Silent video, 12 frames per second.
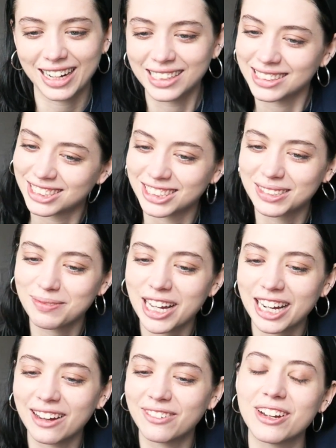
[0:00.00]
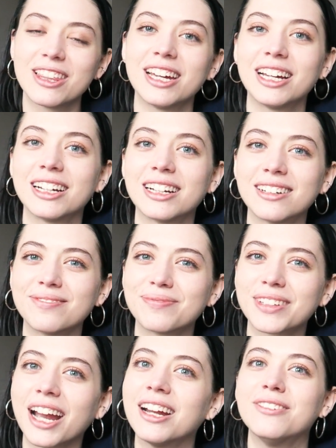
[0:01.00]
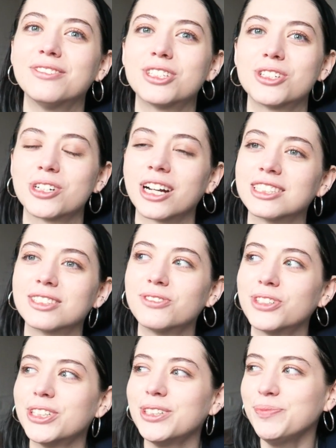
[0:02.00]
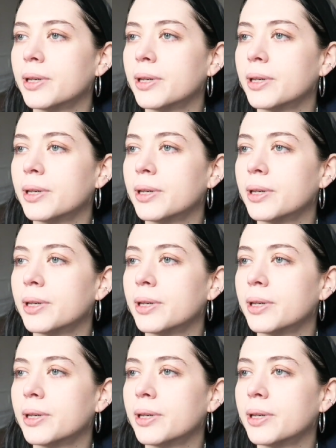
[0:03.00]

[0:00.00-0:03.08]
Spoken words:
and it just made everything kind of stressful.